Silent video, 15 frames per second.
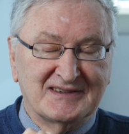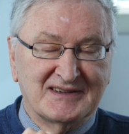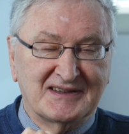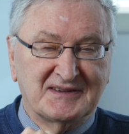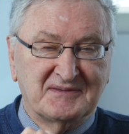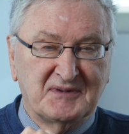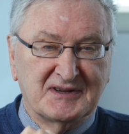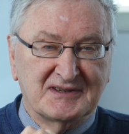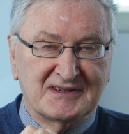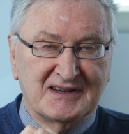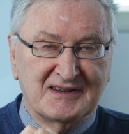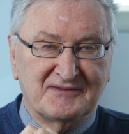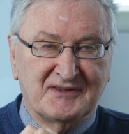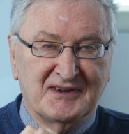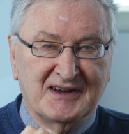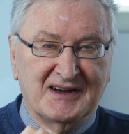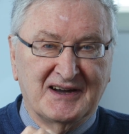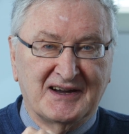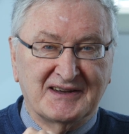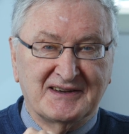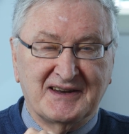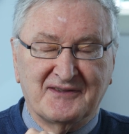said to myself,
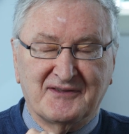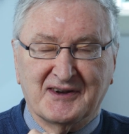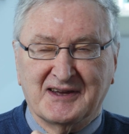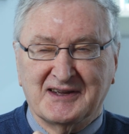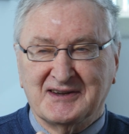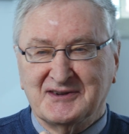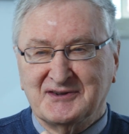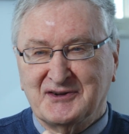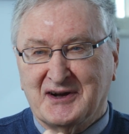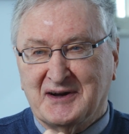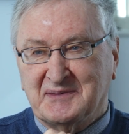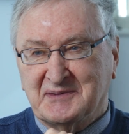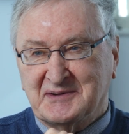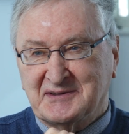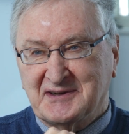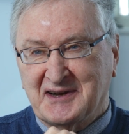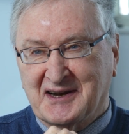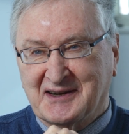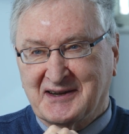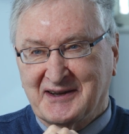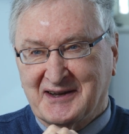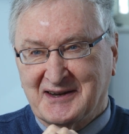I'd never get a job as an
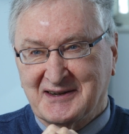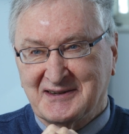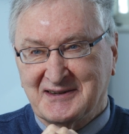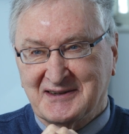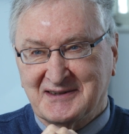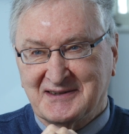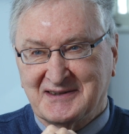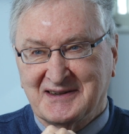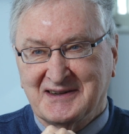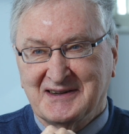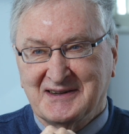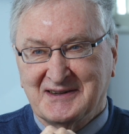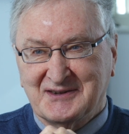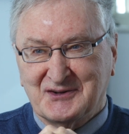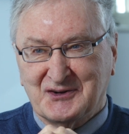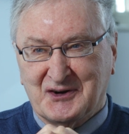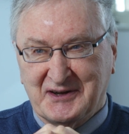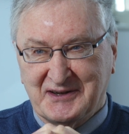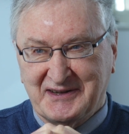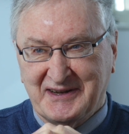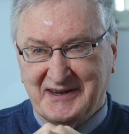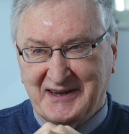archaeologist, so
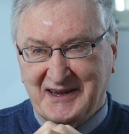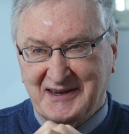I did